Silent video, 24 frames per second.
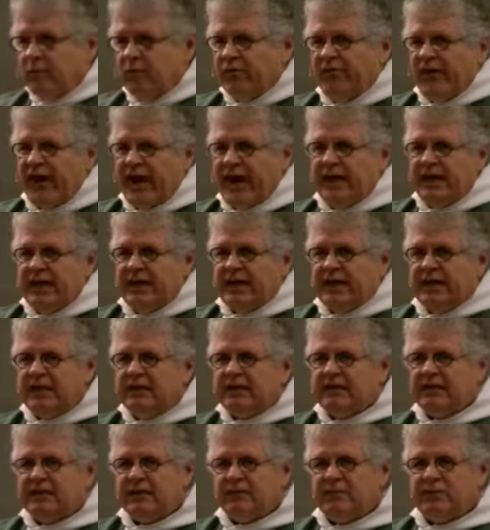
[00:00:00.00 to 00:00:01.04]

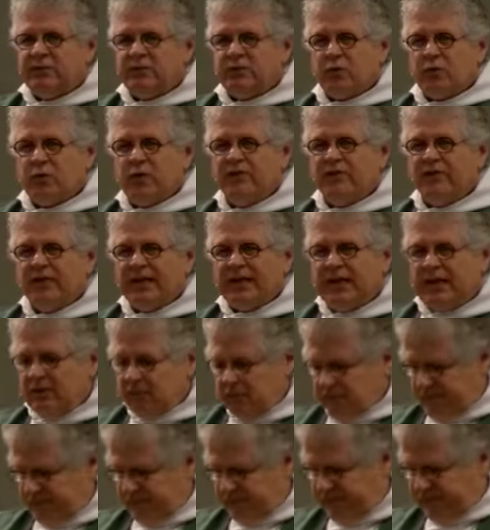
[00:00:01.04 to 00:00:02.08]
Providing some sort of
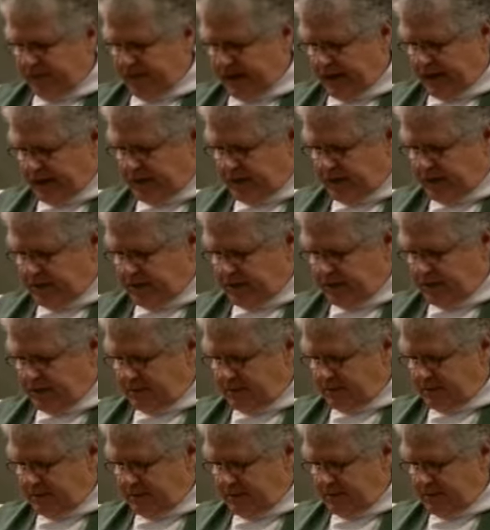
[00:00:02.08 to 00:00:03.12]
legal advice
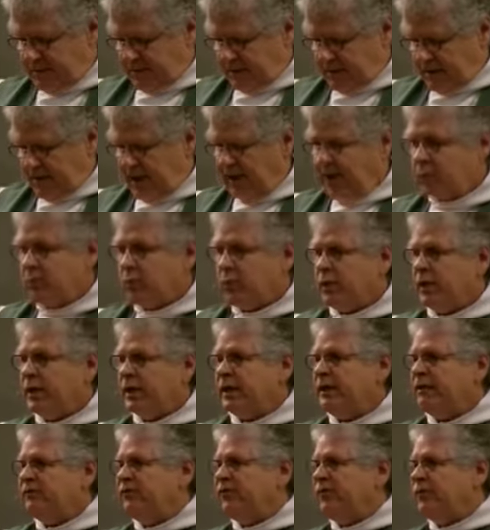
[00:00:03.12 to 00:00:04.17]
and
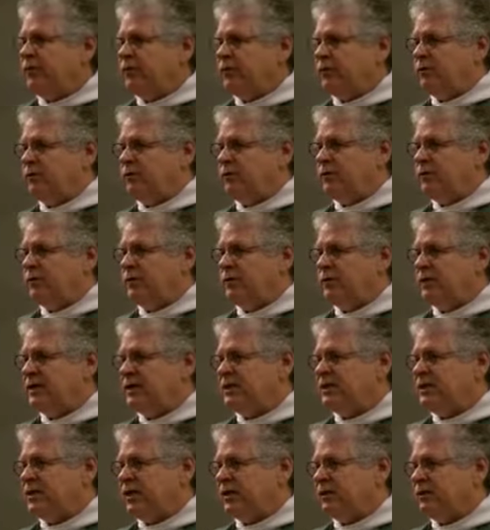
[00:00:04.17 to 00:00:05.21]
bringing food to
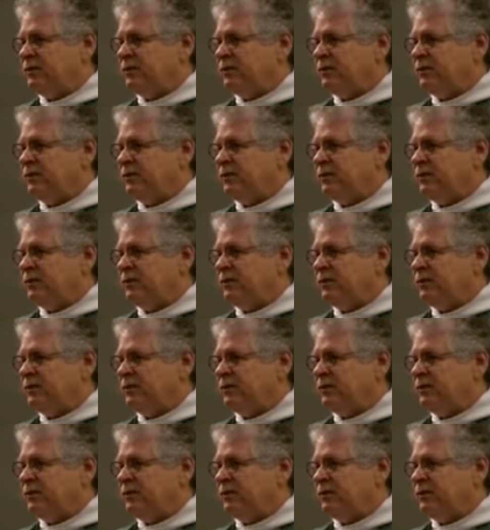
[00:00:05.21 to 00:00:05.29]
each